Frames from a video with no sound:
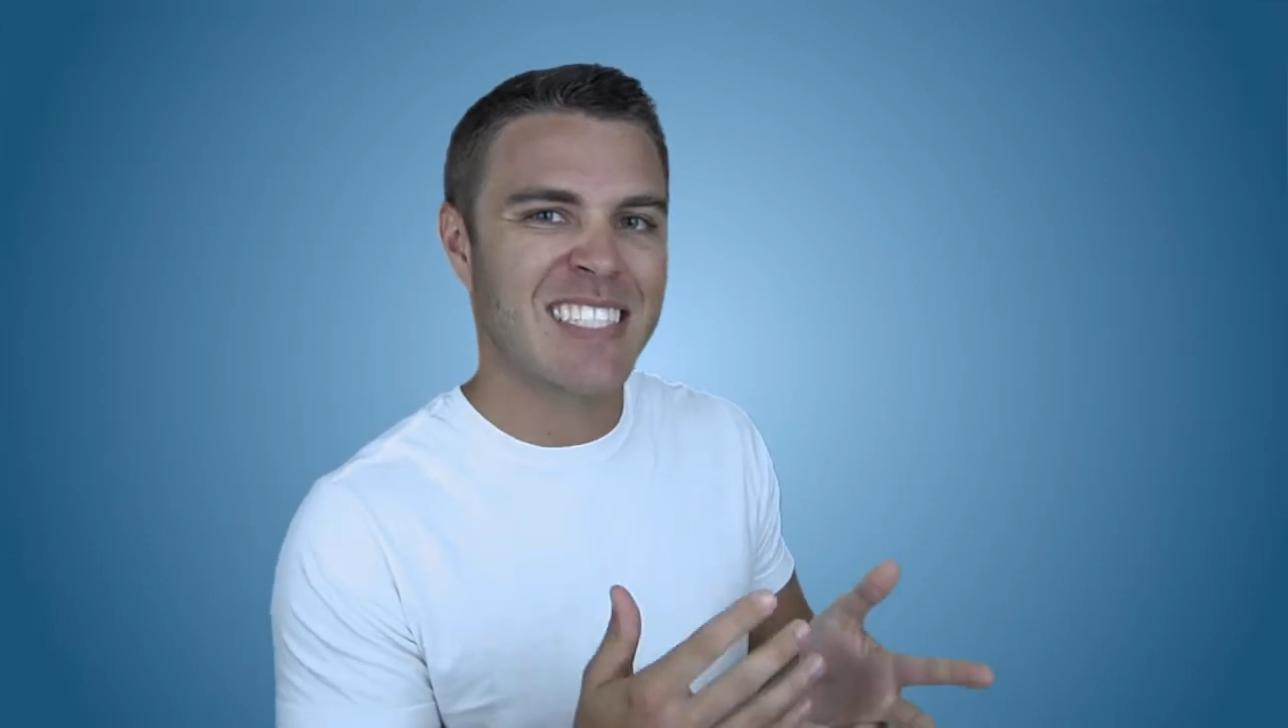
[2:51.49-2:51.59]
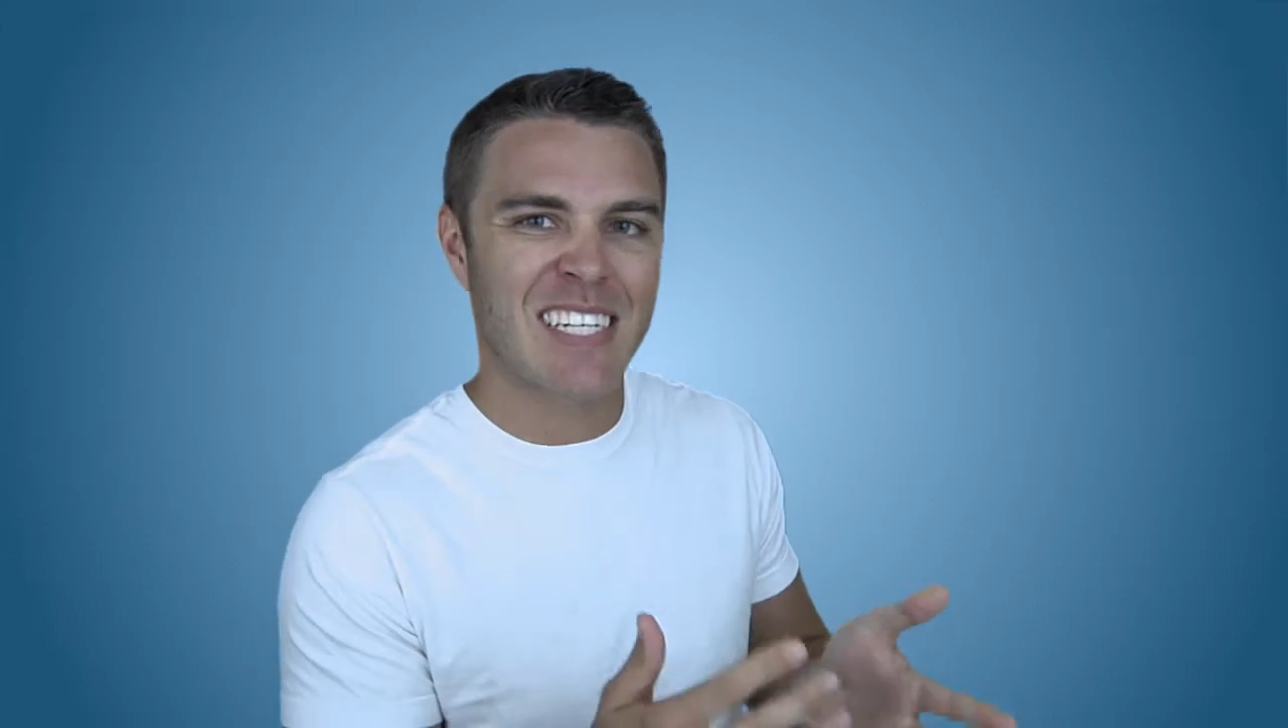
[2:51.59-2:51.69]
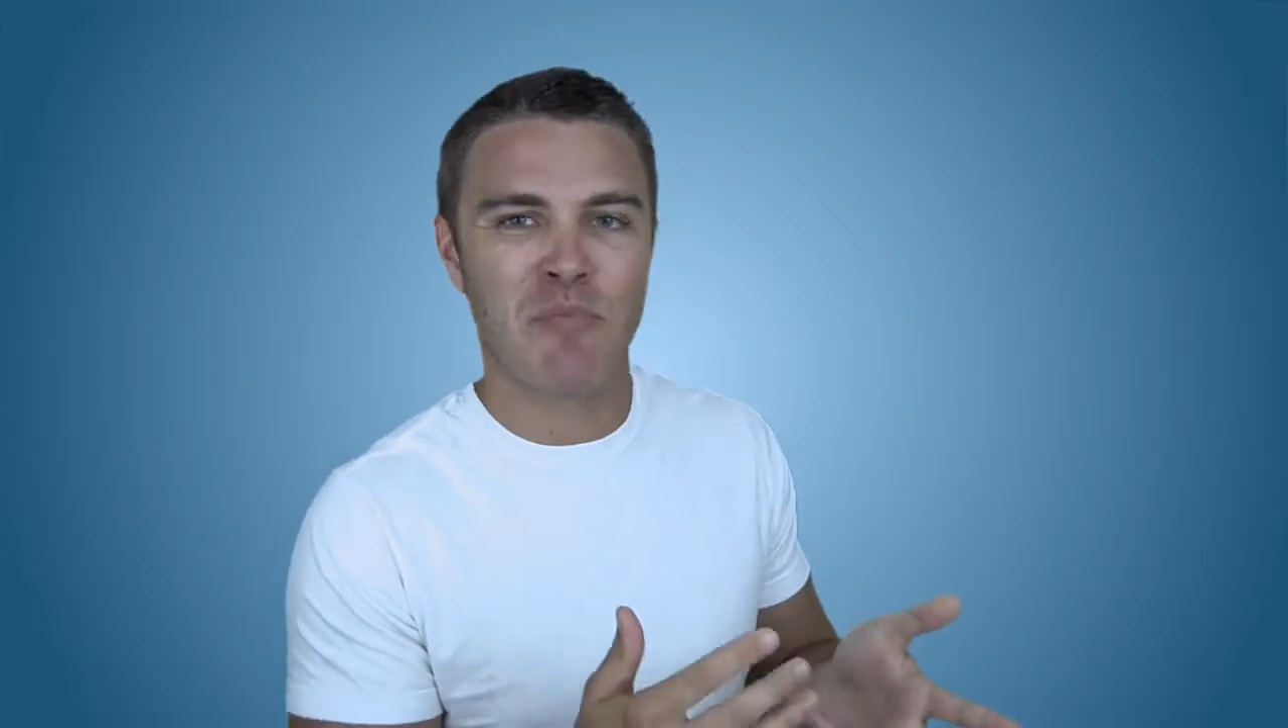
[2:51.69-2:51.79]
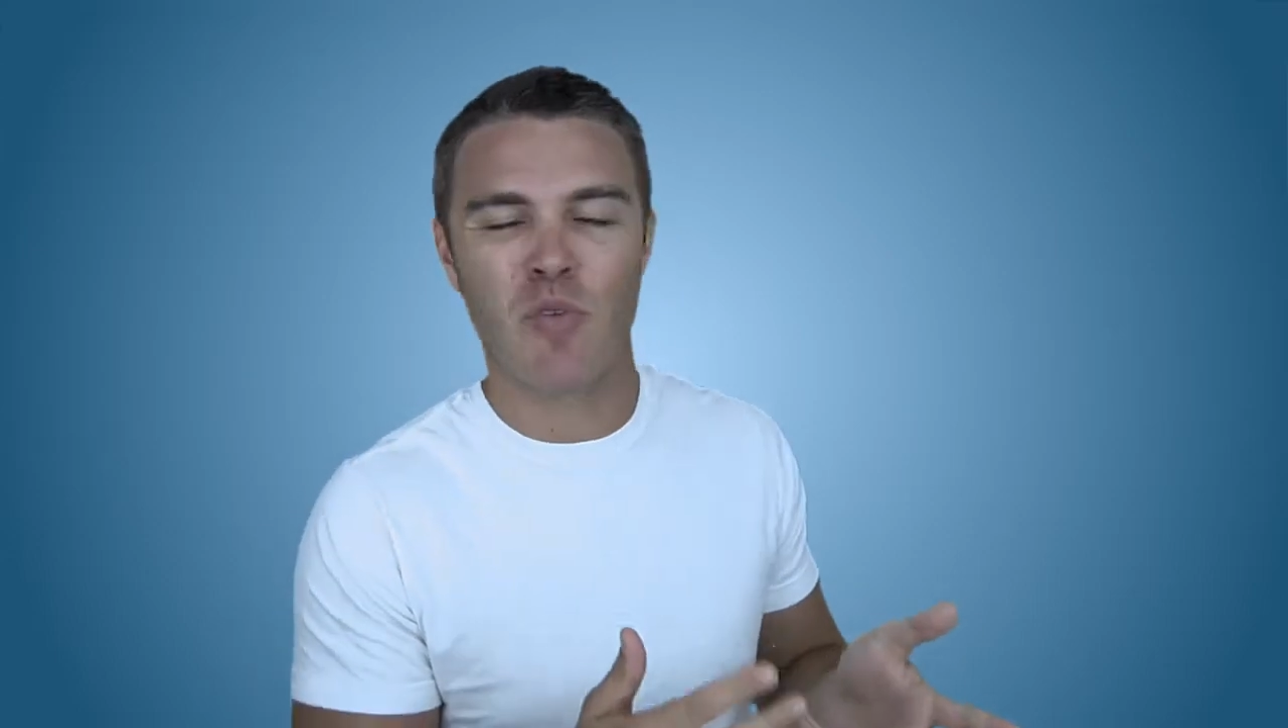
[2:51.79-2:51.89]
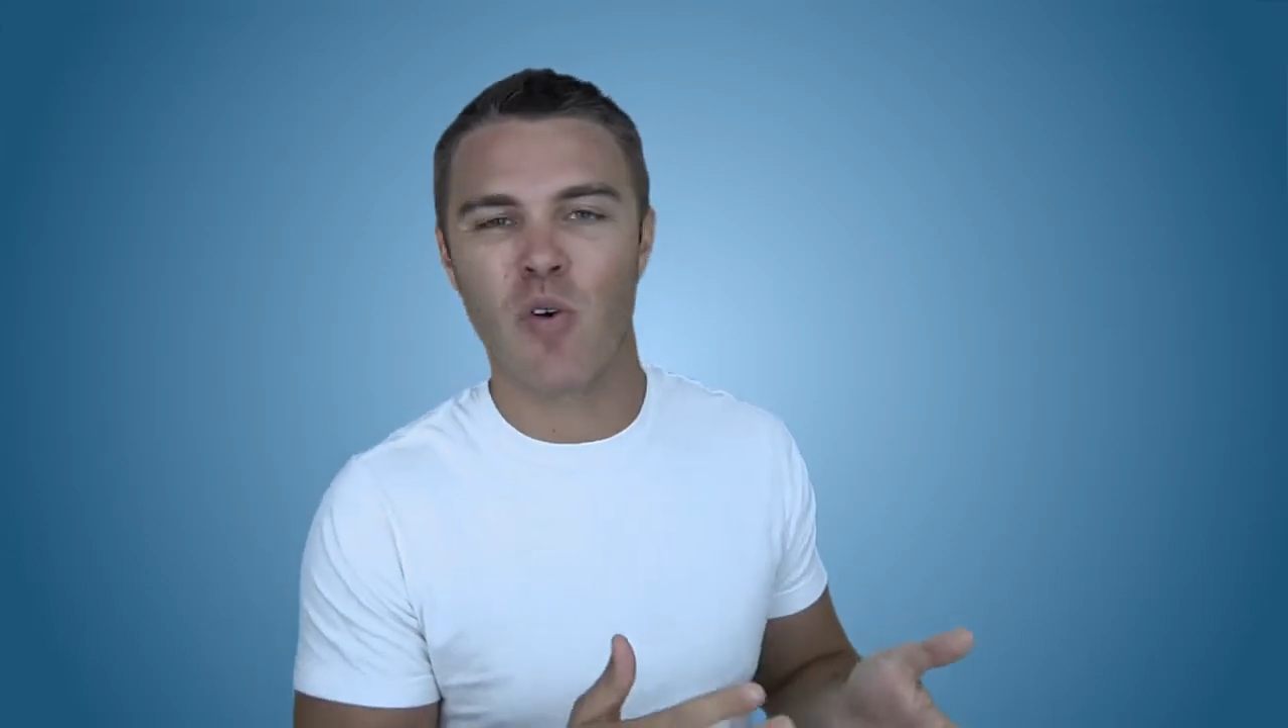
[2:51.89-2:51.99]

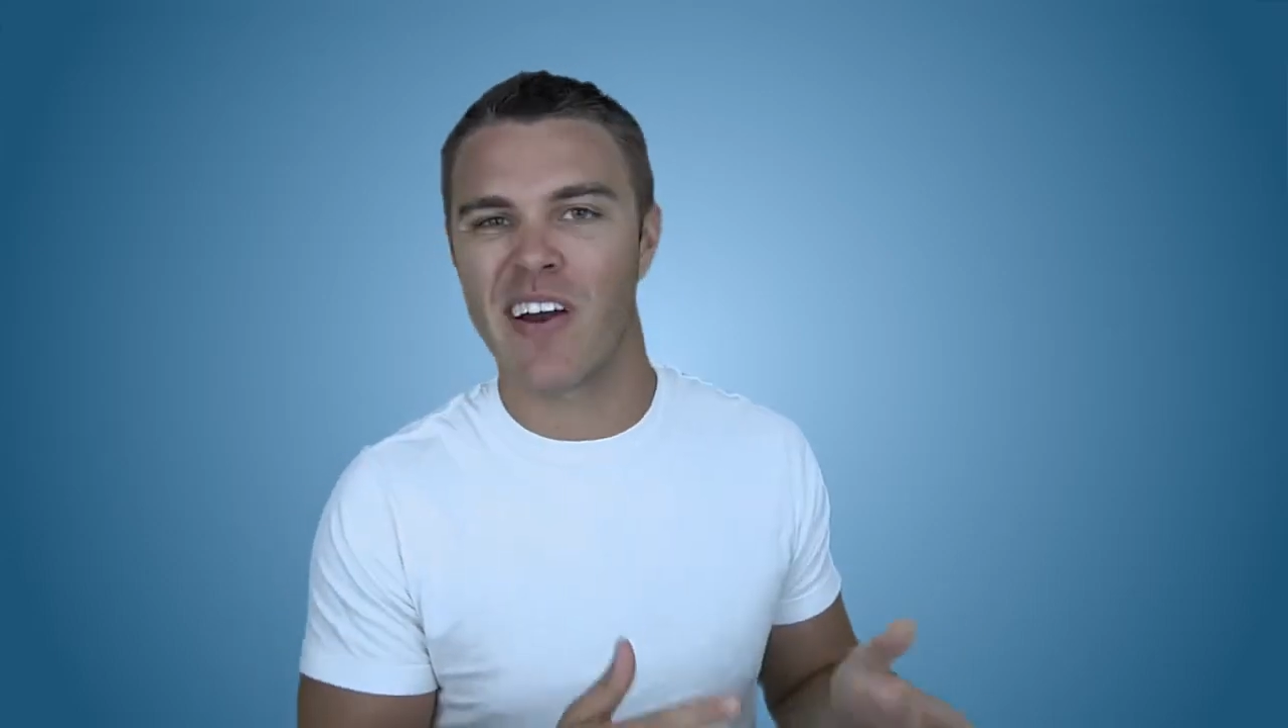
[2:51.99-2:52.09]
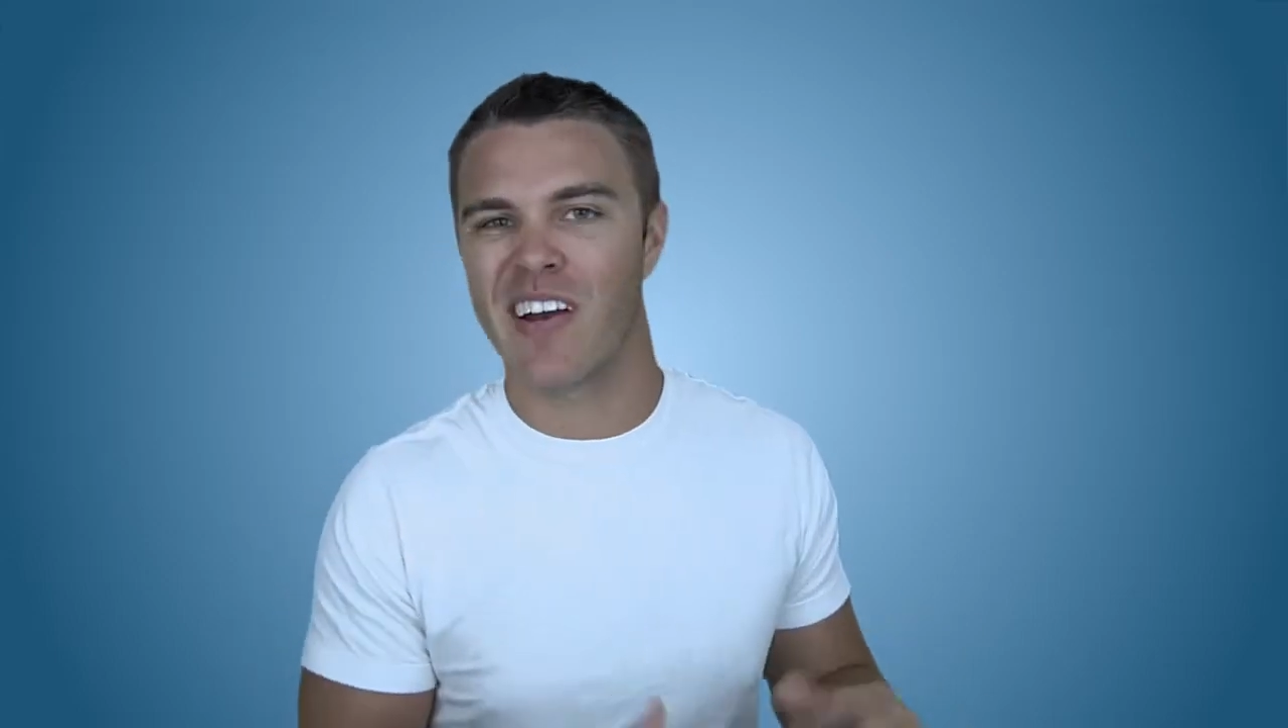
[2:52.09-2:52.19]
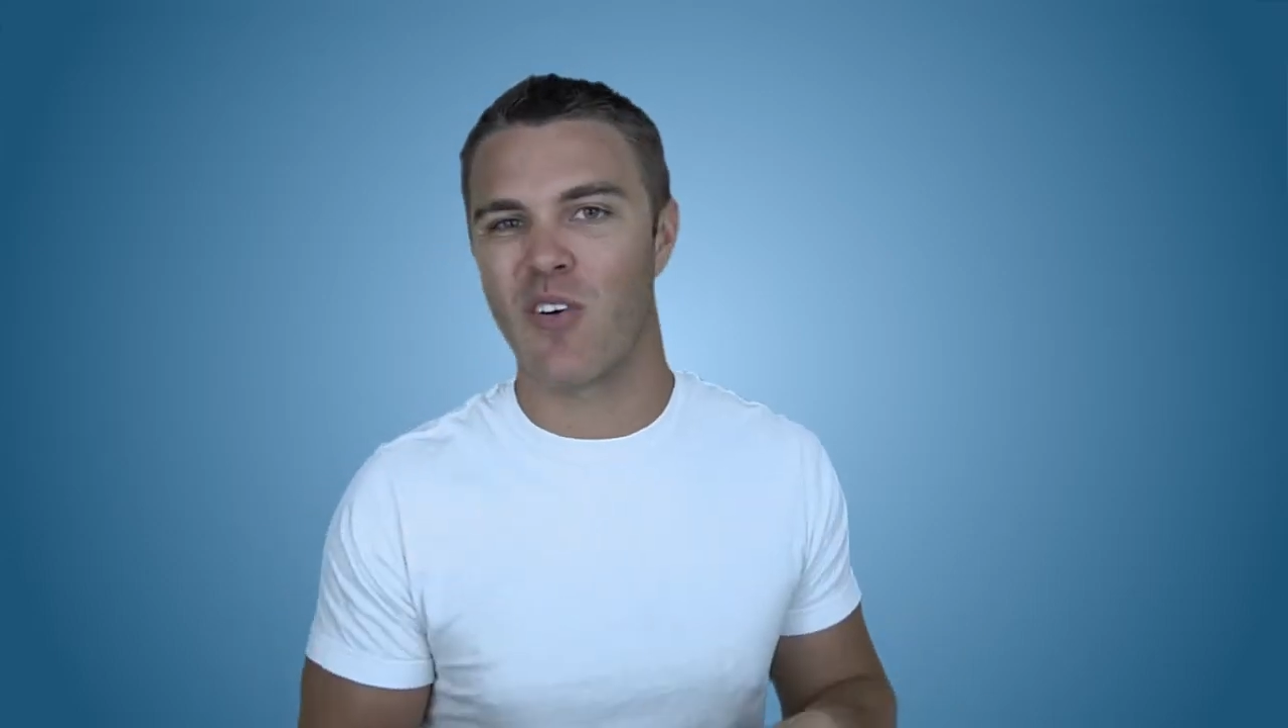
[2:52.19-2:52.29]
somewhere,